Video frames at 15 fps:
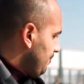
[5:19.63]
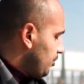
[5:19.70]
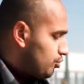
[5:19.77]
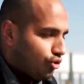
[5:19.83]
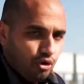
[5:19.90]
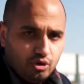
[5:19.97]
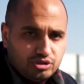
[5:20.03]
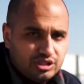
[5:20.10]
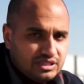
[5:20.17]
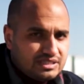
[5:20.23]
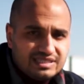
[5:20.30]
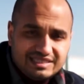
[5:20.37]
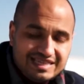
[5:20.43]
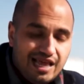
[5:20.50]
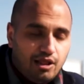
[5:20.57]
But Corsas
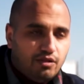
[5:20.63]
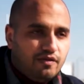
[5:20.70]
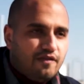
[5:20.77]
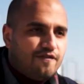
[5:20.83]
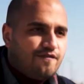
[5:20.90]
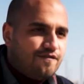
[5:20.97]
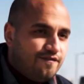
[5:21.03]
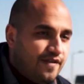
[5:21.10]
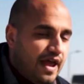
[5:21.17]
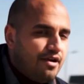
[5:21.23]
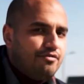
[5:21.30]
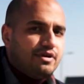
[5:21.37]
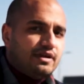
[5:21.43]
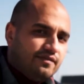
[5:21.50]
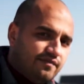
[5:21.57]
sell
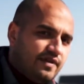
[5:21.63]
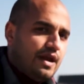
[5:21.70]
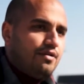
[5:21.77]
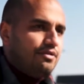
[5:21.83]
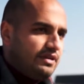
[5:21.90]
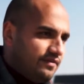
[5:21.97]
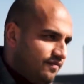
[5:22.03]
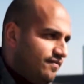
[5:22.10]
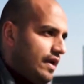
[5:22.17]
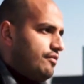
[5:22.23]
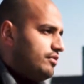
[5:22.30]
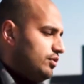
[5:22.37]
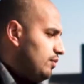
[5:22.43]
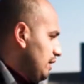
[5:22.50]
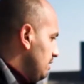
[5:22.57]
very, very,
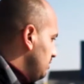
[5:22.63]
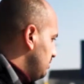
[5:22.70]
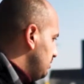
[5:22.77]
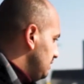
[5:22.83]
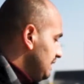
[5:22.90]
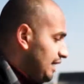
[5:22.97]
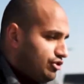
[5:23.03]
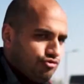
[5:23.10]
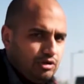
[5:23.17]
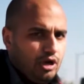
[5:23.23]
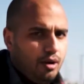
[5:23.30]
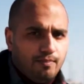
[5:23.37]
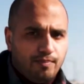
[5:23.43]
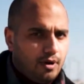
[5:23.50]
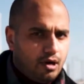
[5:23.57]
very well. Literally
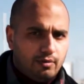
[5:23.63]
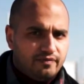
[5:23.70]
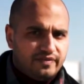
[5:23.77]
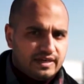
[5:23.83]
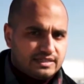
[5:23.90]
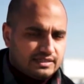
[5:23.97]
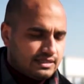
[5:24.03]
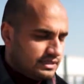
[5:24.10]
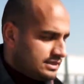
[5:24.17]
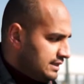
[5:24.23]
on par with Fiestas.